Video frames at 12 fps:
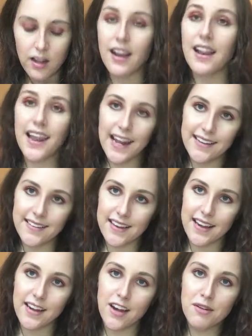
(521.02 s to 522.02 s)

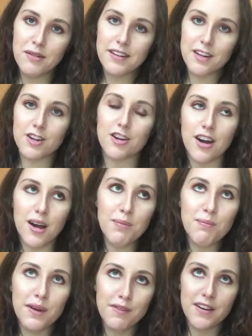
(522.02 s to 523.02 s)
Lazy. I would
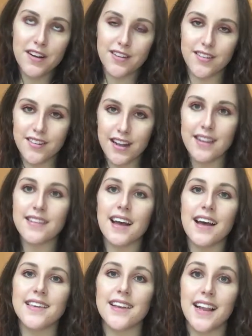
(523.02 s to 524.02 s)
describe my fashion sense
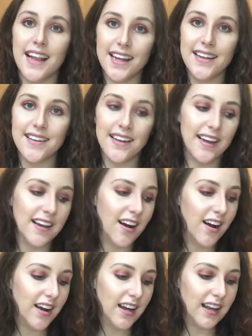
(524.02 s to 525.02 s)
as lazy.
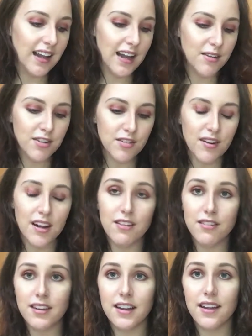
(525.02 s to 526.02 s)
I lounge
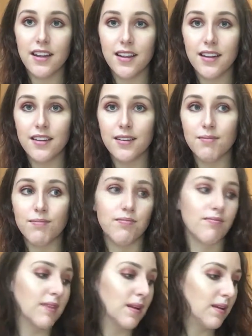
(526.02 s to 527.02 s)
around in
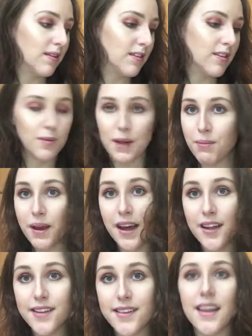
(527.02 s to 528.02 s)

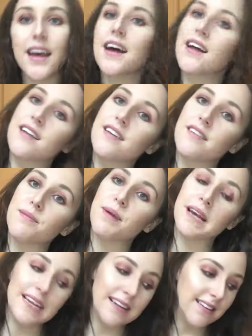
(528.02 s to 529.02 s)
sweatpants and
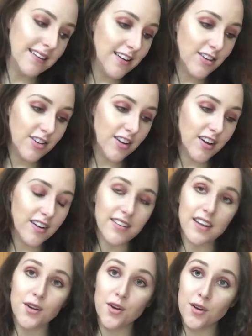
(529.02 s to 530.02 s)
baggy t-shirts
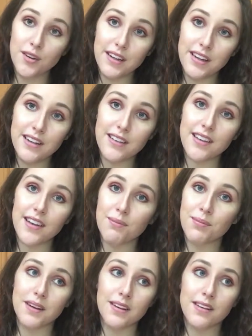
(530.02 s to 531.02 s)
and hoodies
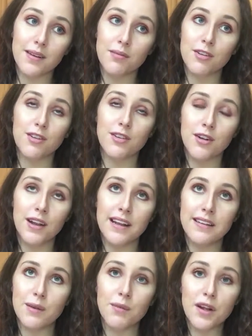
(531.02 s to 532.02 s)
because I'm just so
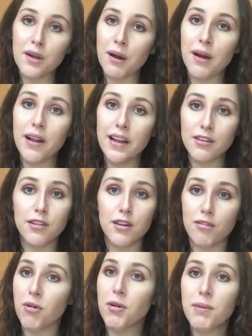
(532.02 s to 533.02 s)
lazy. When I go out, I literally
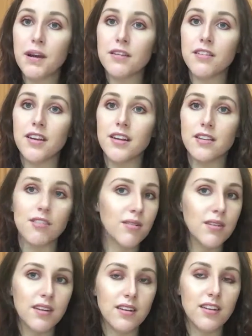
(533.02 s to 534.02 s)
throw on a pair of jeans, throw
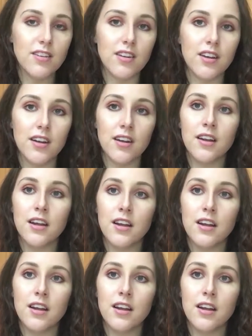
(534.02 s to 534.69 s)
on a t-shirt,